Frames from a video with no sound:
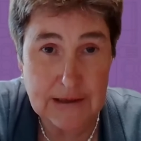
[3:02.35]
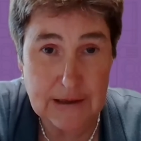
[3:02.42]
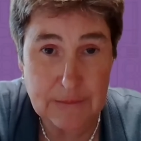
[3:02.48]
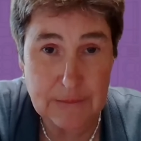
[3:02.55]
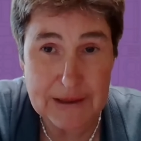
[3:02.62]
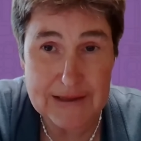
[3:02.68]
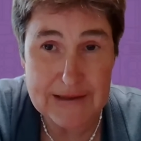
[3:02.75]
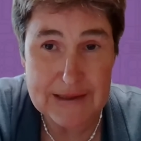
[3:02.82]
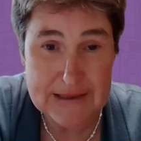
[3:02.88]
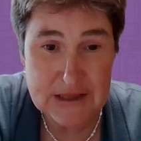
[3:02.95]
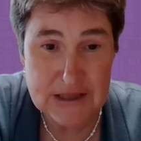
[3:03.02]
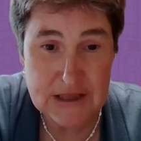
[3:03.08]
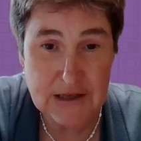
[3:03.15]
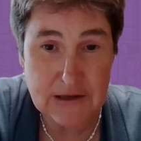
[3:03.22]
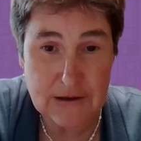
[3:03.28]
Um, and
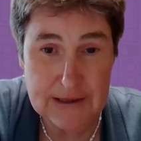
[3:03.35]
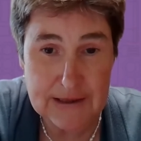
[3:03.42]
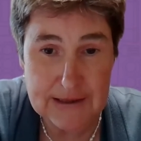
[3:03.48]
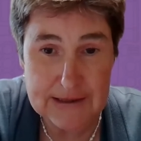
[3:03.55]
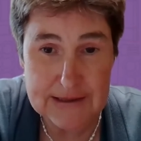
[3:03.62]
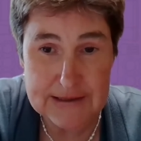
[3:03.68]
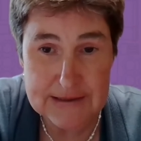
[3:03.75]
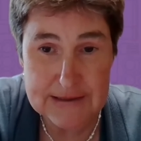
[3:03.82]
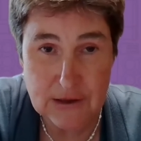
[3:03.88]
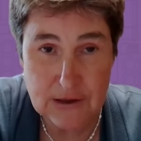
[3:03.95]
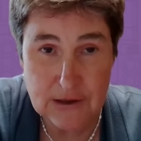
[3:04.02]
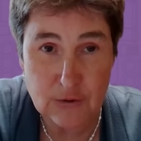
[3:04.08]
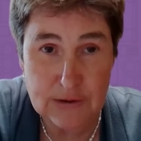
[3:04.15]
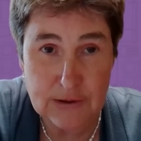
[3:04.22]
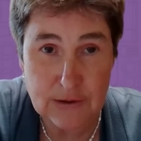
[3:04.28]
this year it is
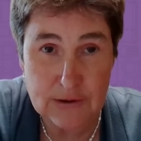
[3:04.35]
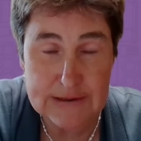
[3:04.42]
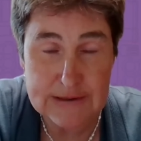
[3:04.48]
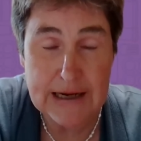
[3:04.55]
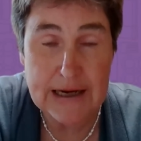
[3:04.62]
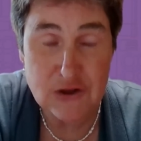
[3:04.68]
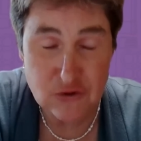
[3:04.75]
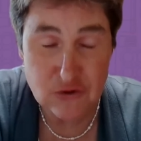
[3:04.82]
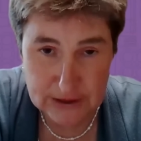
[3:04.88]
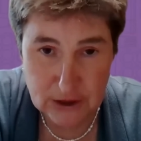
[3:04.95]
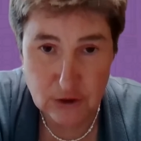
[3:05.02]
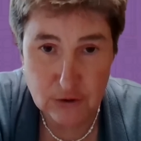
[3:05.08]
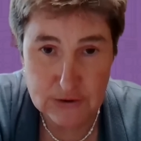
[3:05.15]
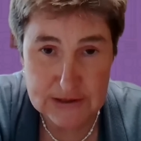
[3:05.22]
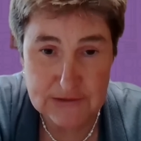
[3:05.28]
Cote, or it's a country,
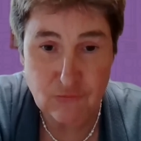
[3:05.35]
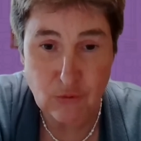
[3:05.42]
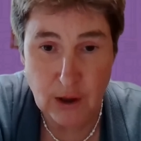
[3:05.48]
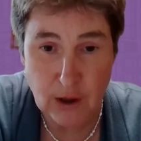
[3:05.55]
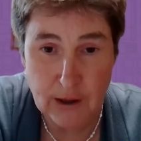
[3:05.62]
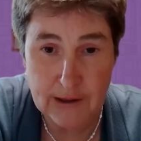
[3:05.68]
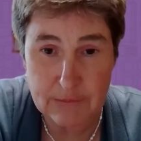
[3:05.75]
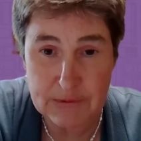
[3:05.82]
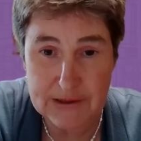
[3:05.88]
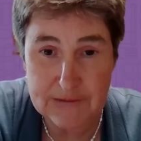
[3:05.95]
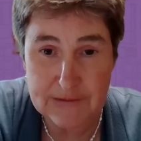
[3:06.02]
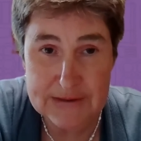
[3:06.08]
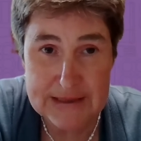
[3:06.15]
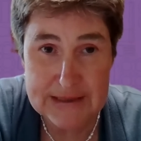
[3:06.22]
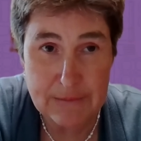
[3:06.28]
Cote d'Ivoire, I
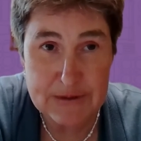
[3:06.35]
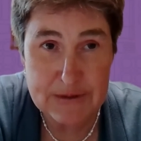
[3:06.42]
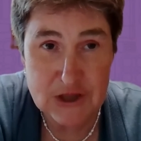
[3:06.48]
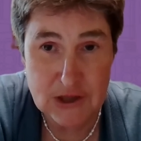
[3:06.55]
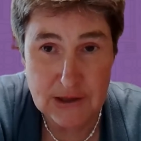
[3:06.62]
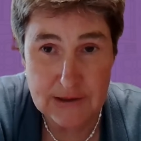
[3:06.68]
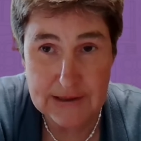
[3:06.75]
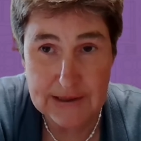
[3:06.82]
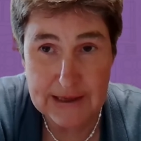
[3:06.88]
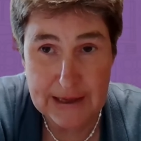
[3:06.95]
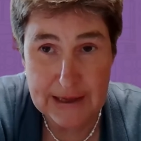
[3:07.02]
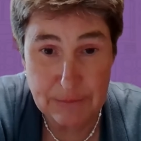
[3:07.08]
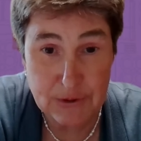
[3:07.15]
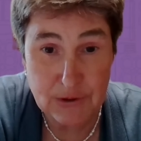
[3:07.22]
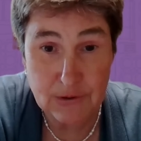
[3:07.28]
believe it's Abidjan, the
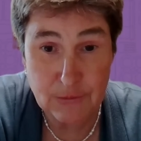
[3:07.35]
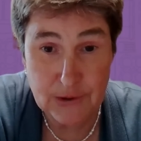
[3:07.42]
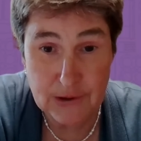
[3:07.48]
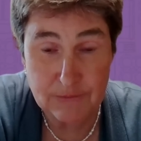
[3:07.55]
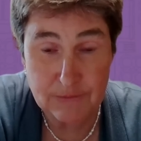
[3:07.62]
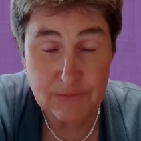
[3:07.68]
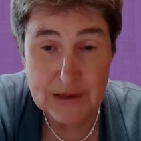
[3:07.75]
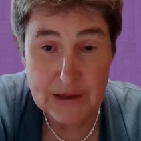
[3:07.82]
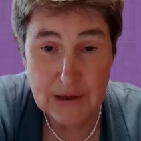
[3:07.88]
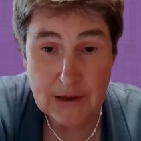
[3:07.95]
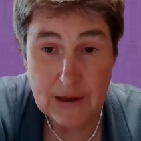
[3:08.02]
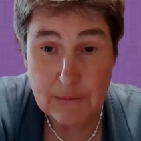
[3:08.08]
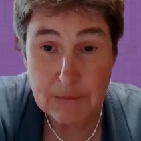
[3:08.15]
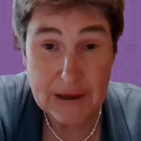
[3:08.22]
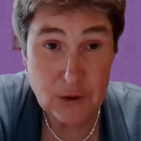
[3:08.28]
capital, where
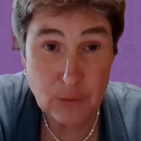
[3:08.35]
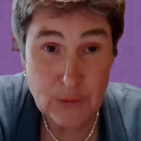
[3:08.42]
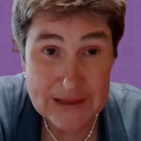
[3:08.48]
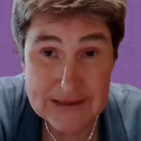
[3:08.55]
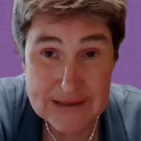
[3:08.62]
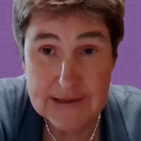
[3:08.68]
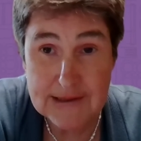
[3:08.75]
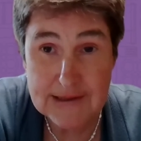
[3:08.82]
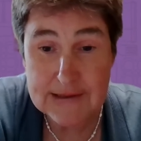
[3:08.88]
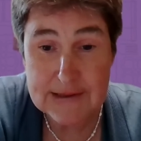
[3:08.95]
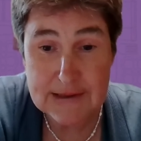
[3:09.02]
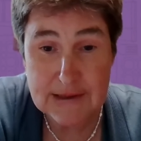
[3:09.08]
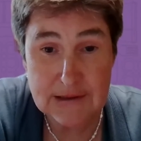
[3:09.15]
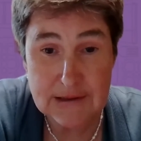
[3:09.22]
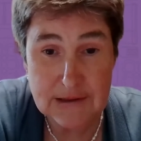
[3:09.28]
by
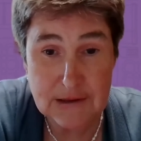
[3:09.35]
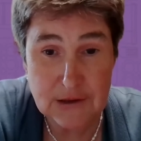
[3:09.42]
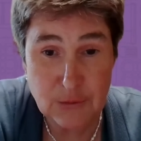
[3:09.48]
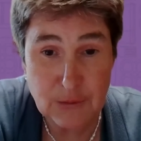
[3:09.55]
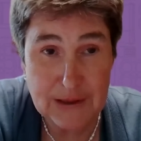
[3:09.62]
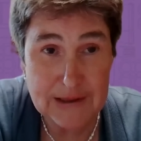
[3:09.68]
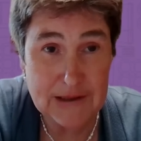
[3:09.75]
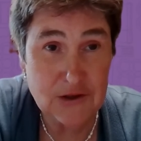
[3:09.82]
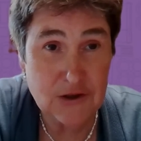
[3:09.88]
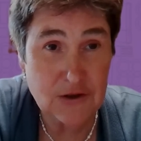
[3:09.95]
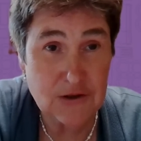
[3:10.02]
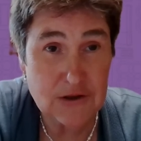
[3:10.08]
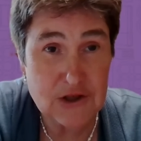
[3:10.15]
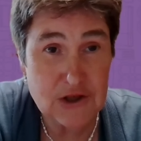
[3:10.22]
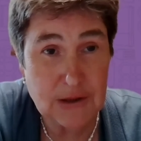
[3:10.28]
coincidence, I did a UN
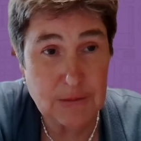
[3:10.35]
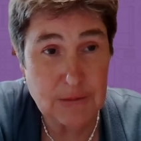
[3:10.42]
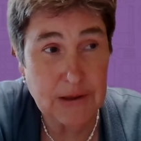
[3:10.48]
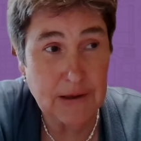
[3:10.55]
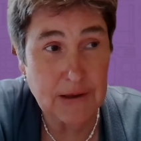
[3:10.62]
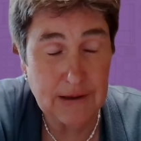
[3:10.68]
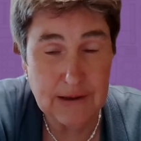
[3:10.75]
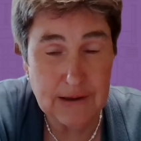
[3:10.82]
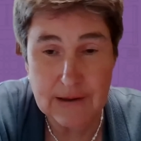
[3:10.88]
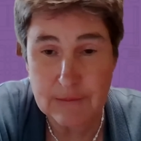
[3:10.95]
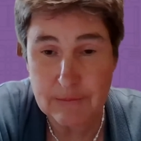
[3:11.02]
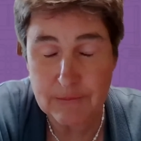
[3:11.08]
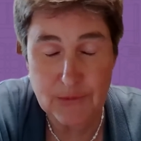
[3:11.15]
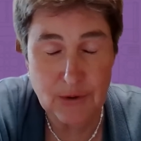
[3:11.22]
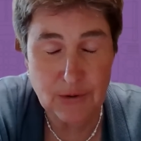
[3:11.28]
internship,
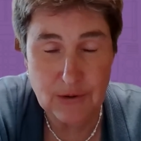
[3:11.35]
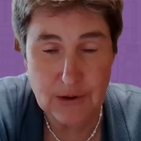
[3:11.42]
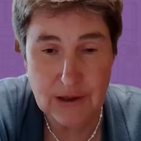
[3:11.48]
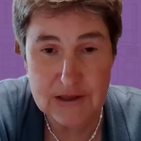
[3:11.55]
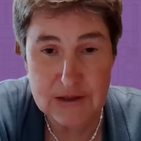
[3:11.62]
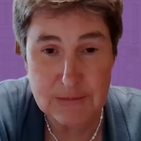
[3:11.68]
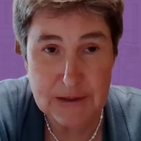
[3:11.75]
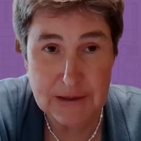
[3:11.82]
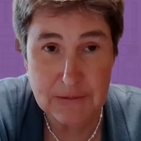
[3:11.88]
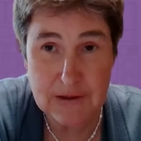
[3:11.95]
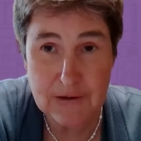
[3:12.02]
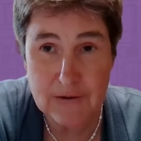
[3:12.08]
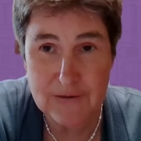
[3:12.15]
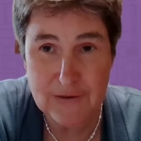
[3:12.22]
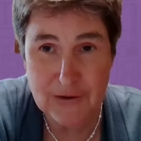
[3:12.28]
um, oh gosh, many
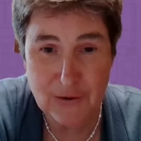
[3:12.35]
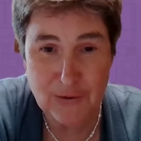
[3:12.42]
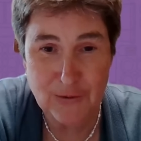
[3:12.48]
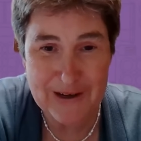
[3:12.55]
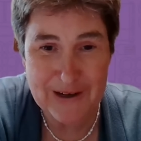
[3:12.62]
years ago